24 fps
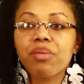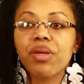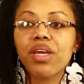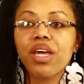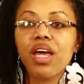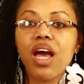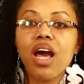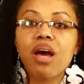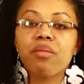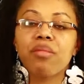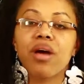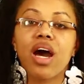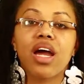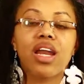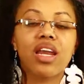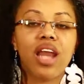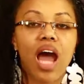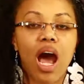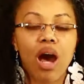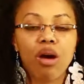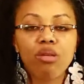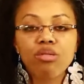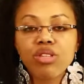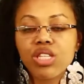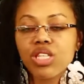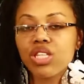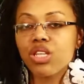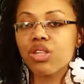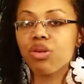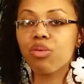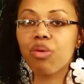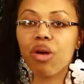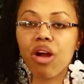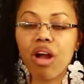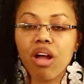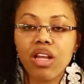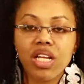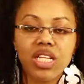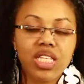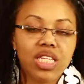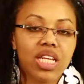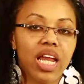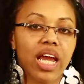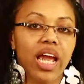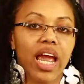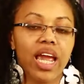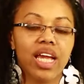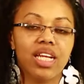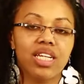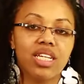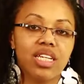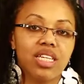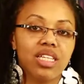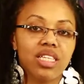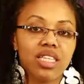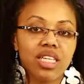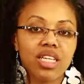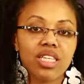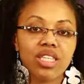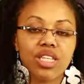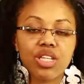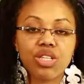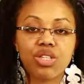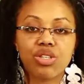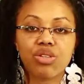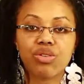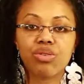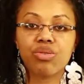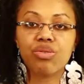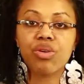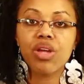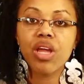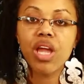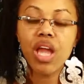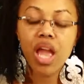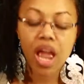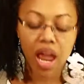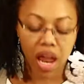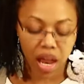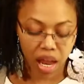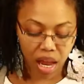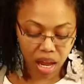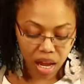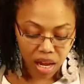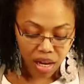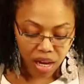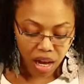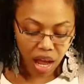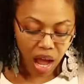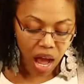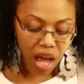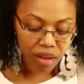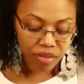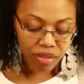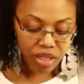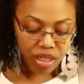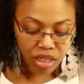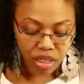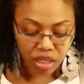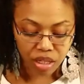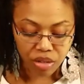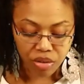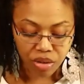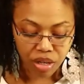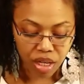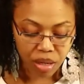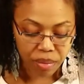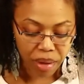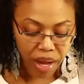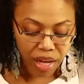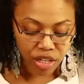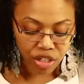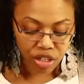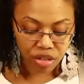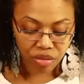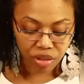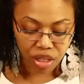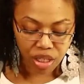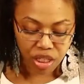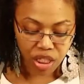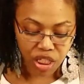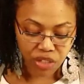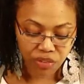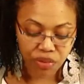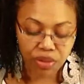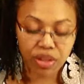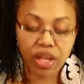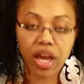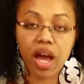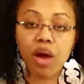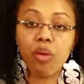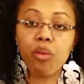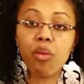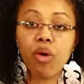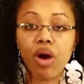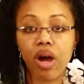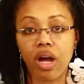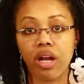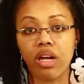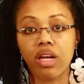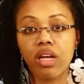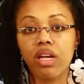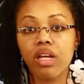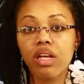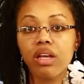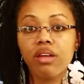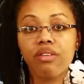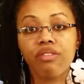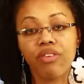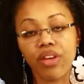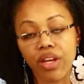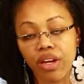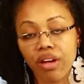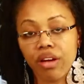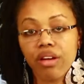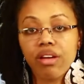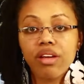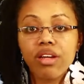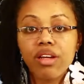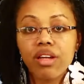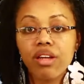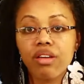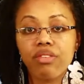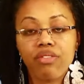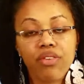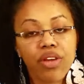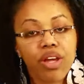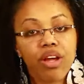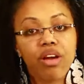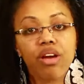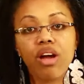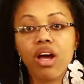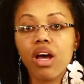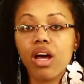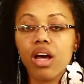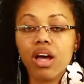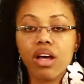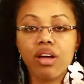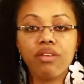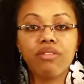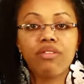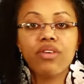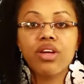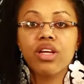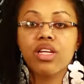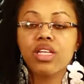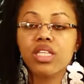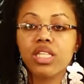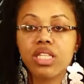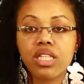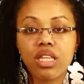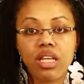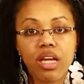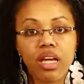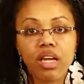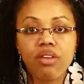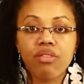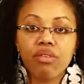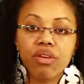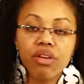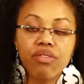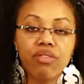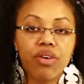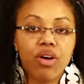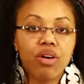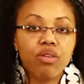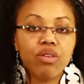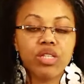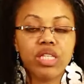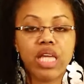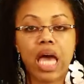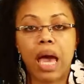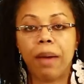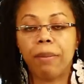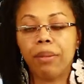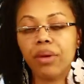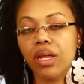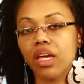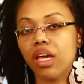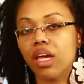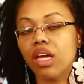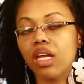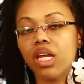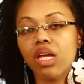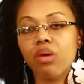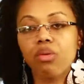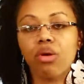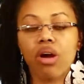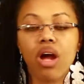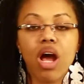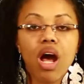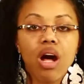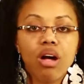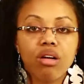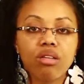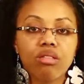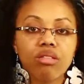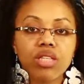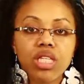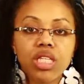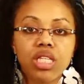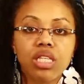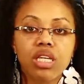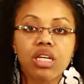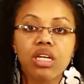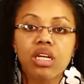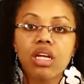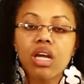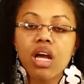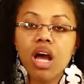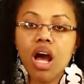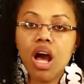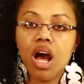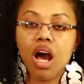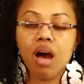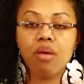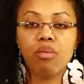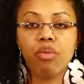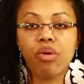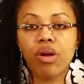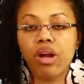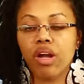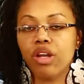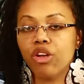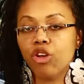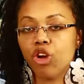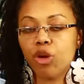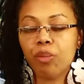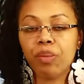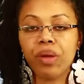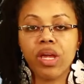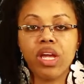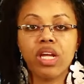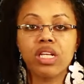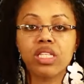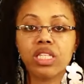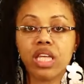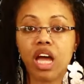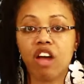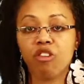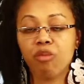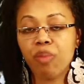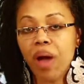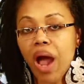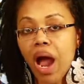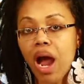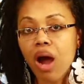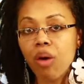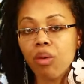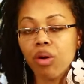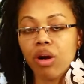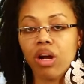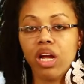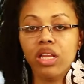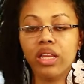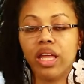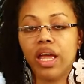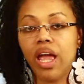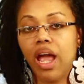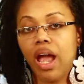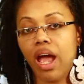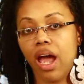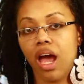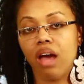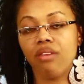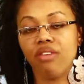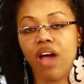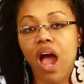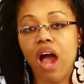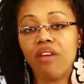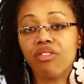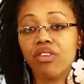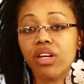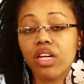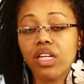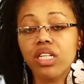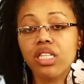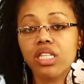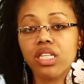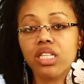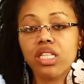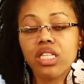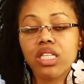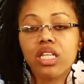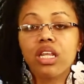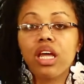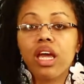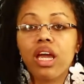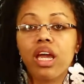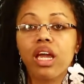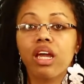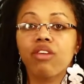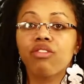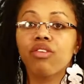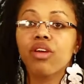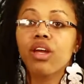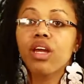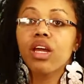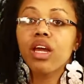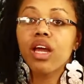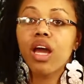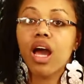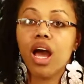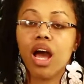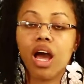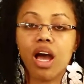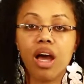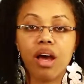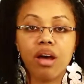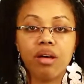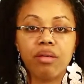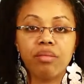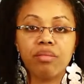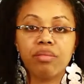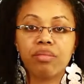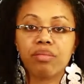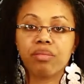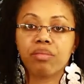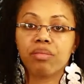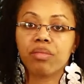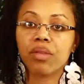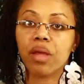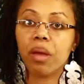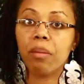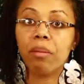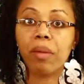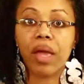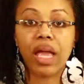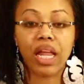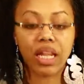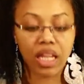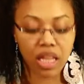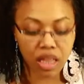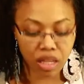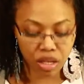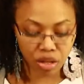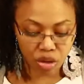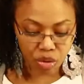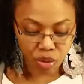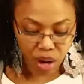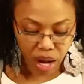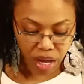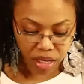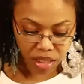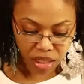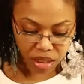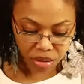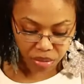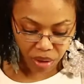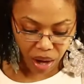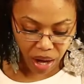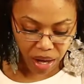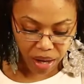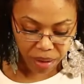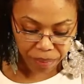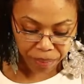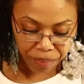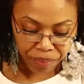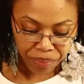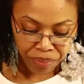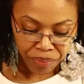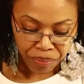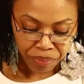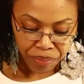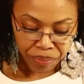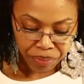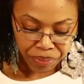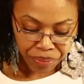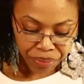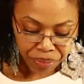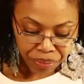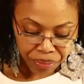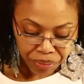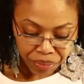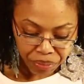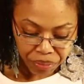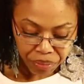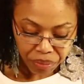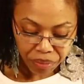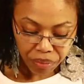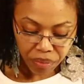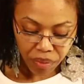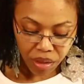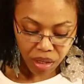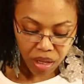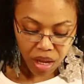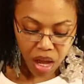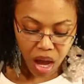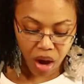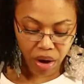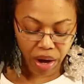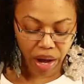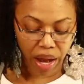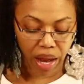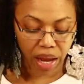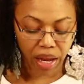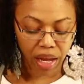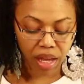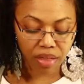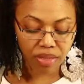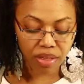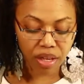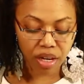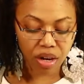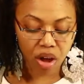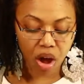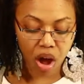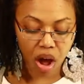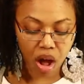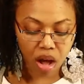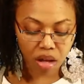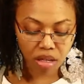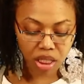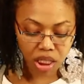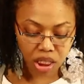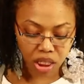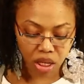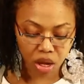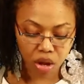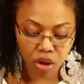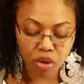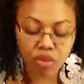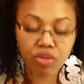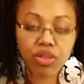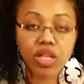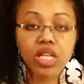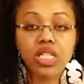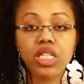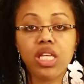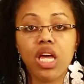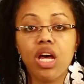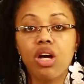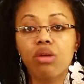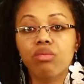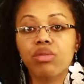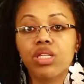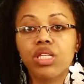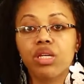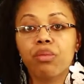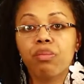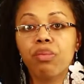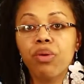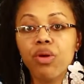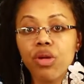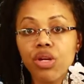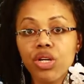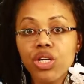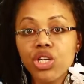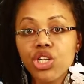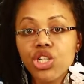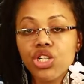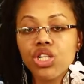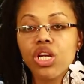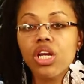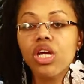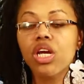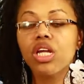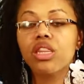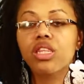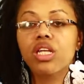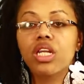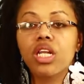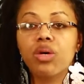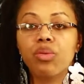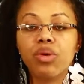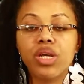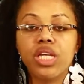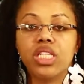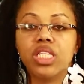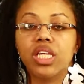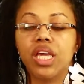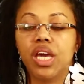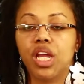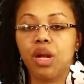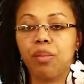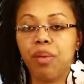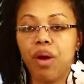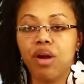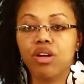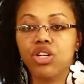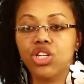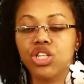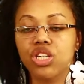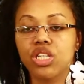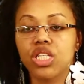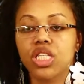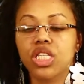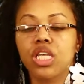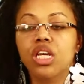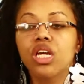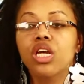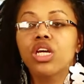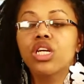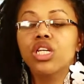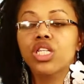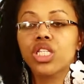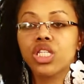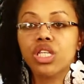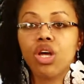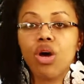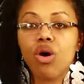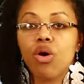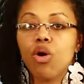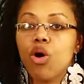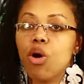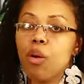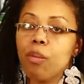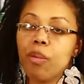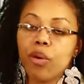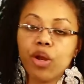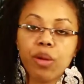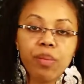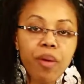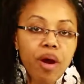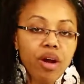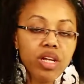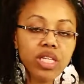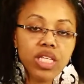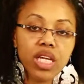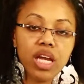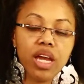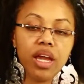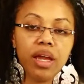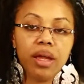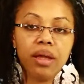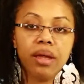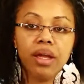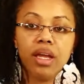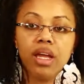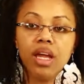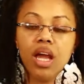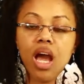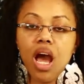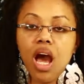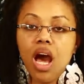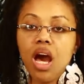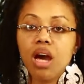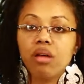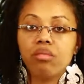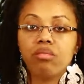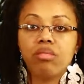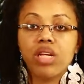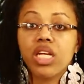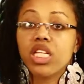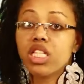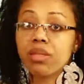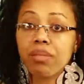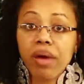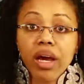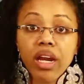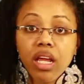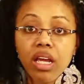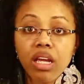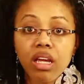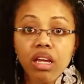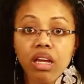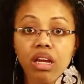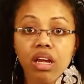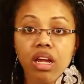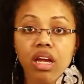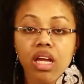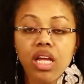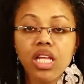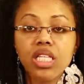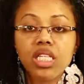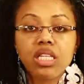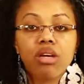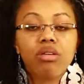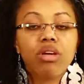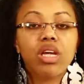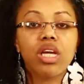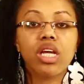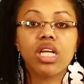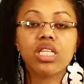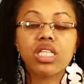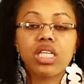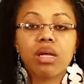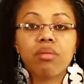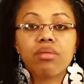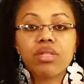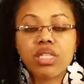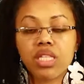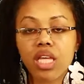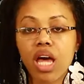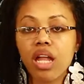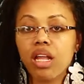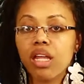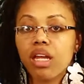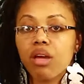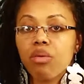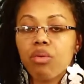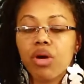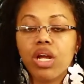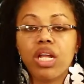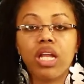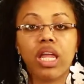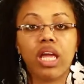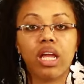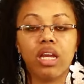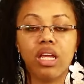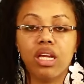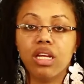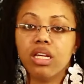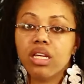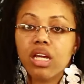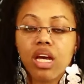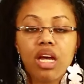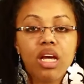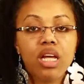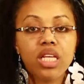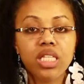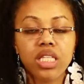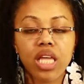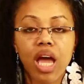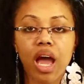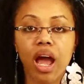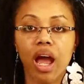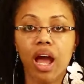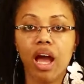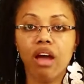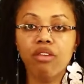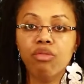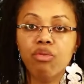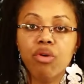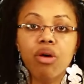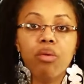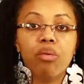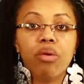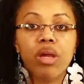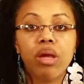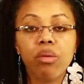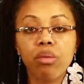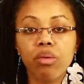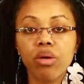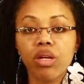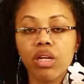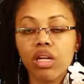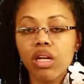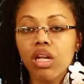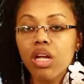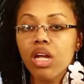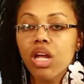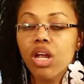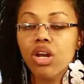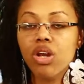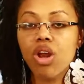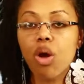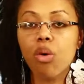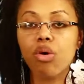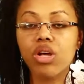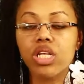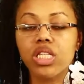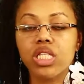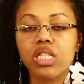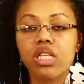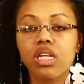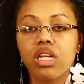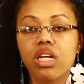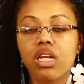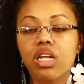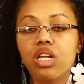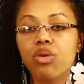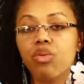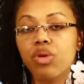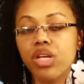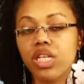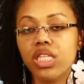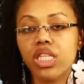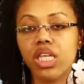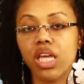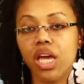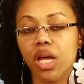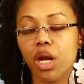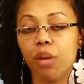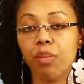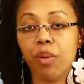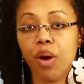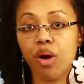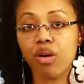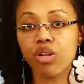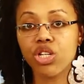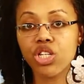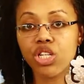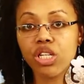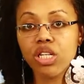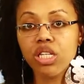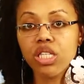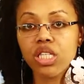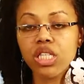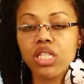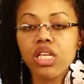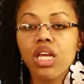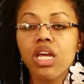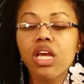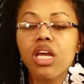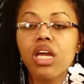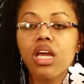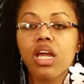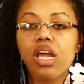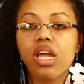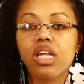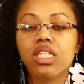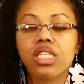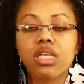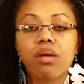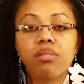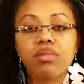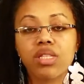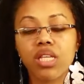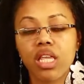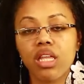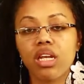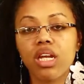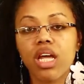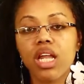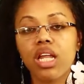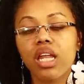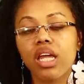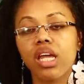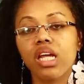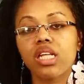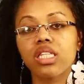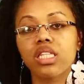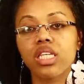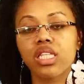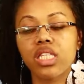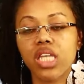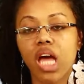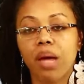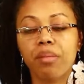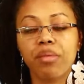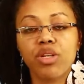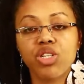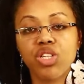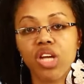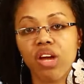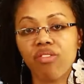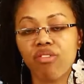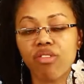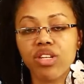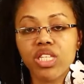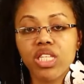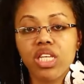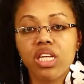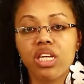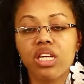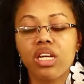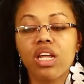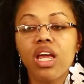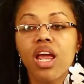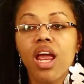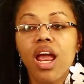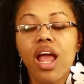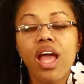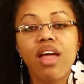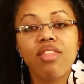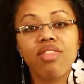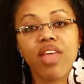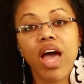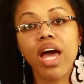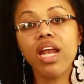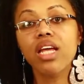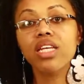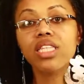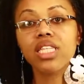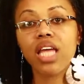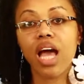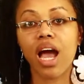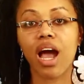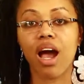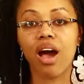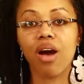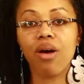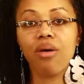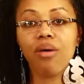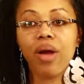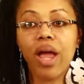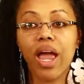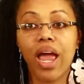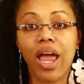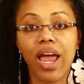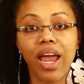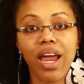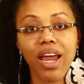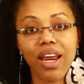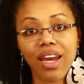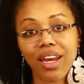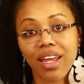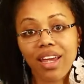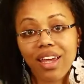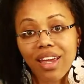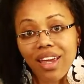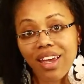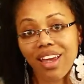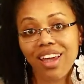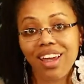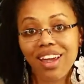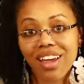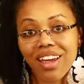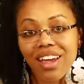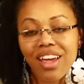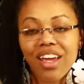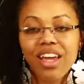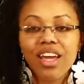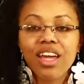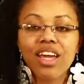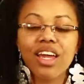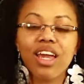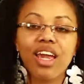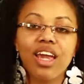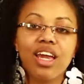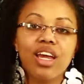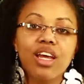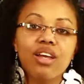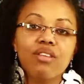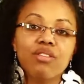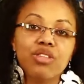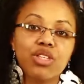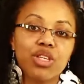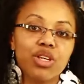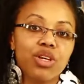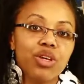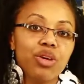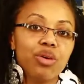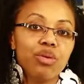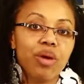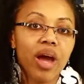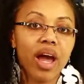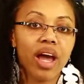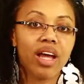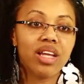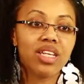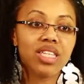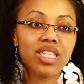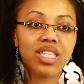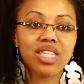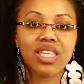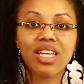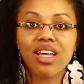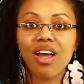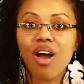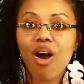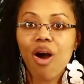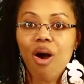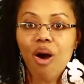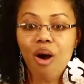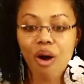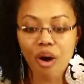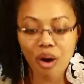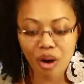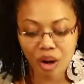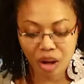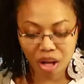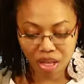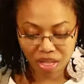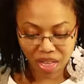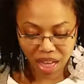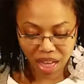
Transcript: become announced to the world until like eighteen sixty-two. And obviously you can imagine reasons for that. One, fear. Fear of slave revolts happening anywhere else um, where Europeans have power and they have Africans enslaved, um, mainly the U S, right? Okay, and then also this helped to push the Louisiana Purchase. So Bonaparte um, needs money. And so he ends up selling what land he does have, what we would know as the Louisiana Purchase. He ends up selling that land to Thomas Jefferson, and that is how Haiti gives the U S all